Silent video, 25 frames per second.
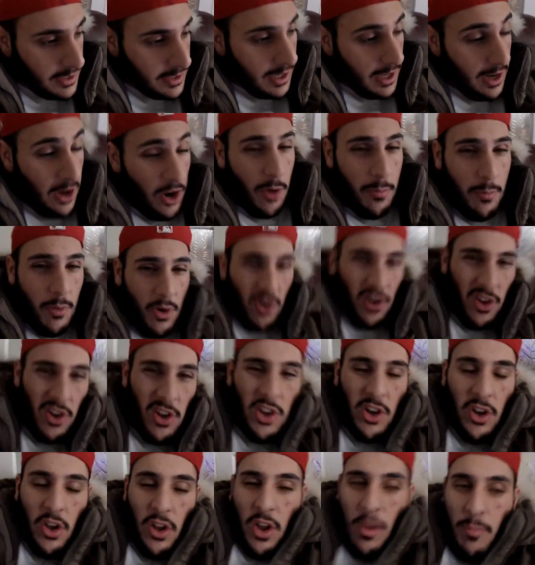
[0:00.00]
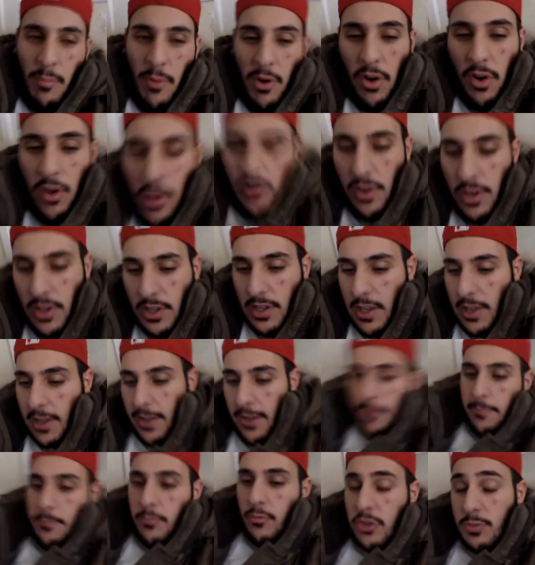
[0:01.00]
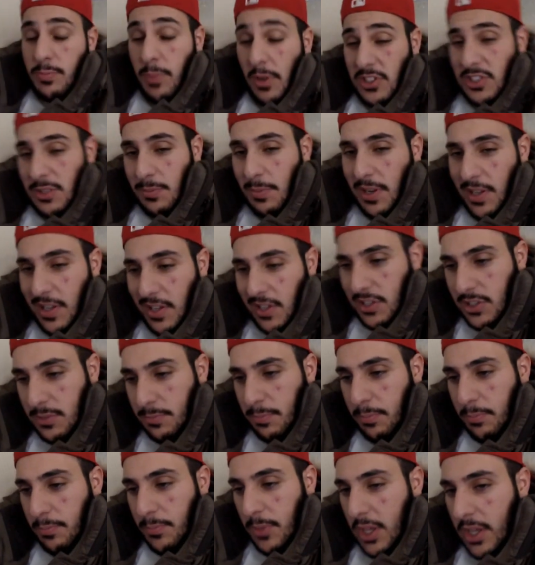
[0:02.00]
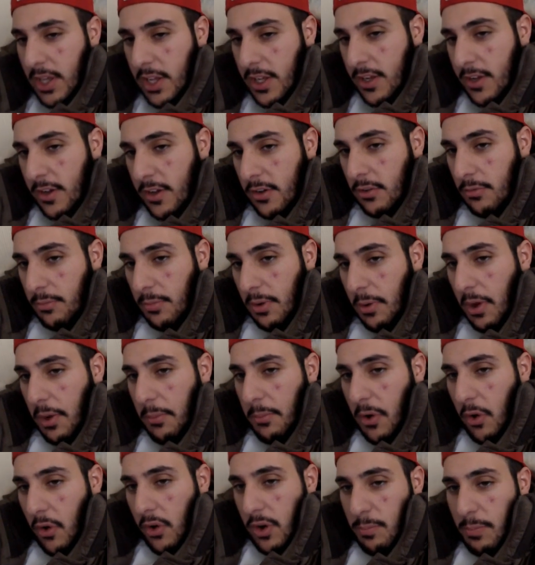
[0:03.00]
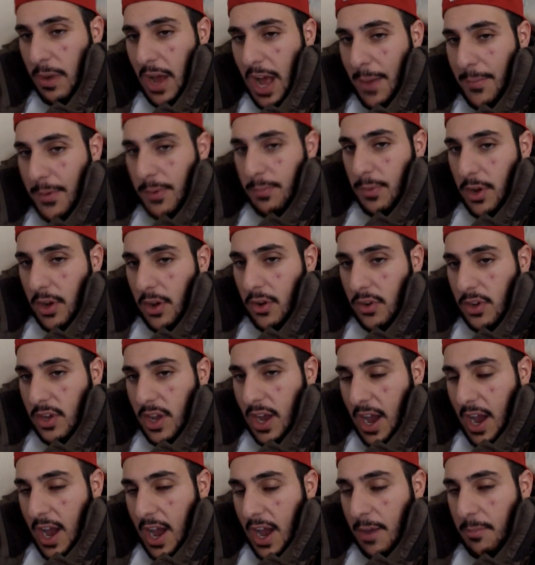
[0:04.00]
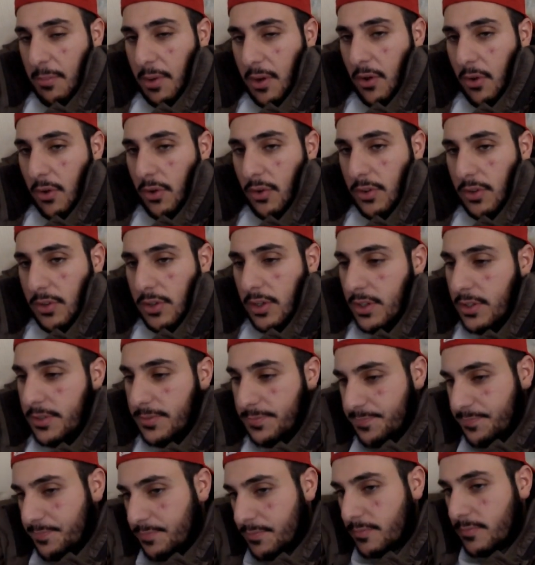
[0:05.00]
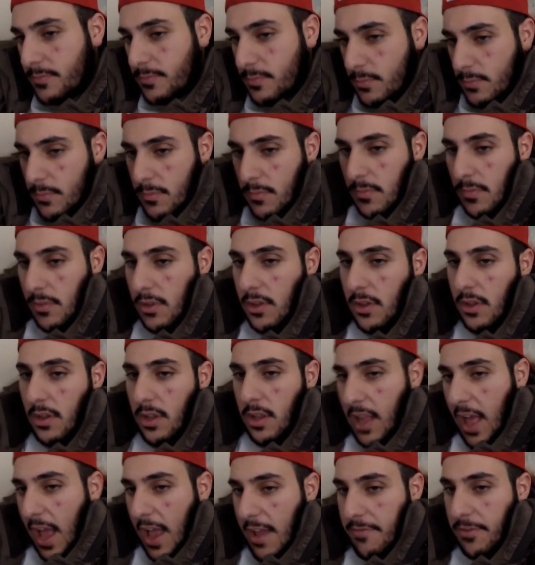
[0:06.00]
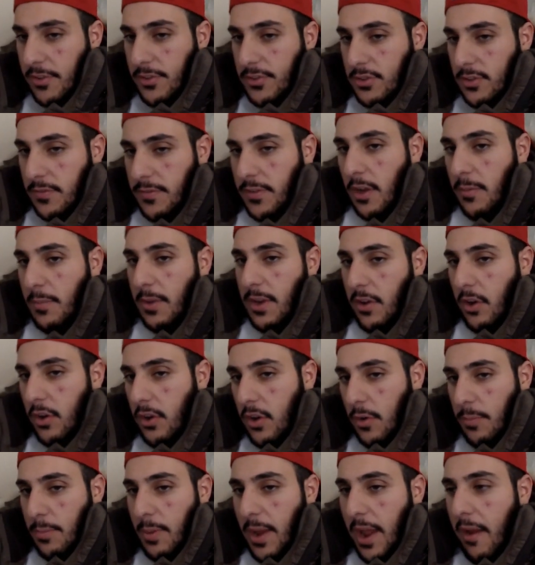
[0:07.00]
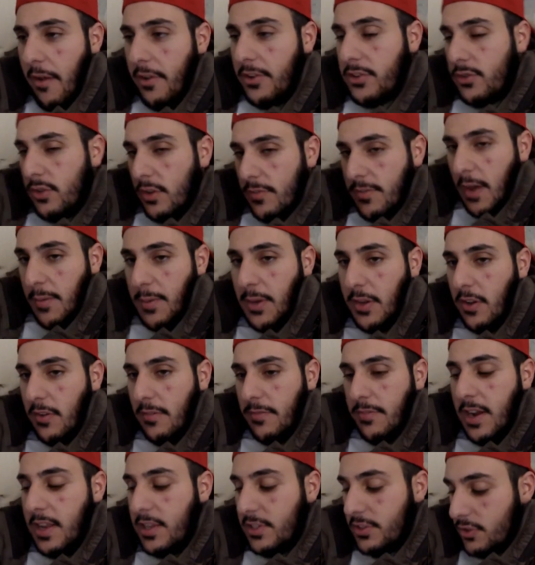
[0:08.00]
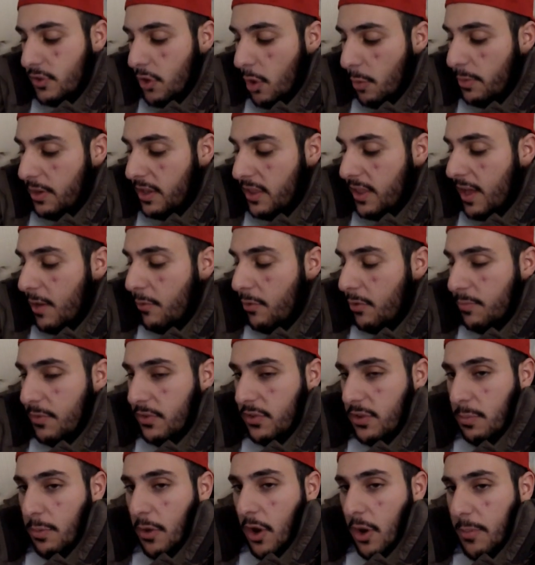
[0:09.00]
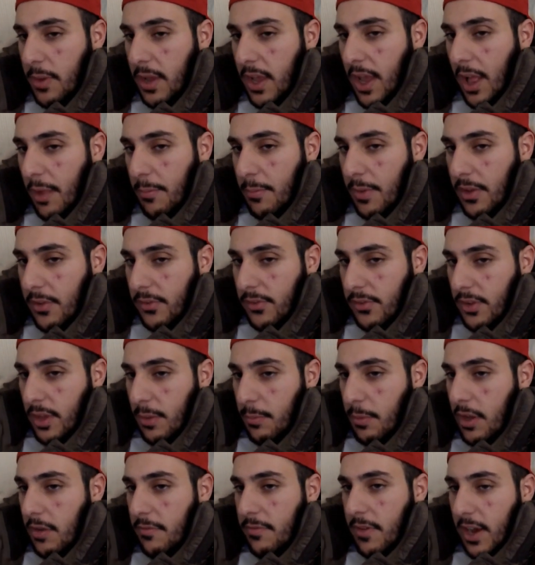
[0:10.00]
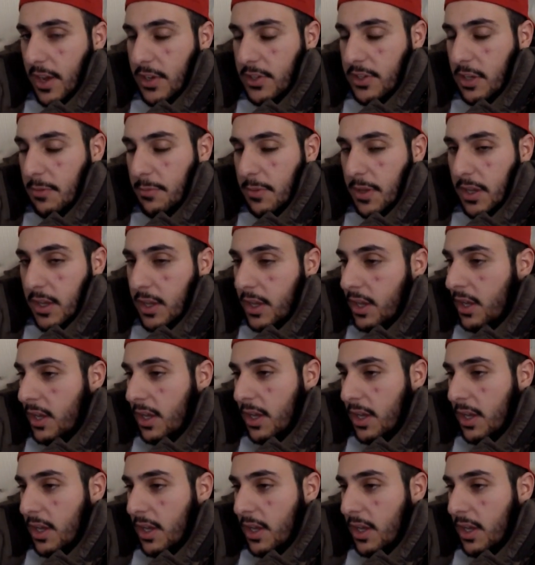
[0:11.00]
And a lot more, you know, a lot more responsibilities. My own apartment, my own car, my own life and stuff, you know what I mean? I've got no parents, no family, no friends, nobody there with me, support me, help me, give me advice, give me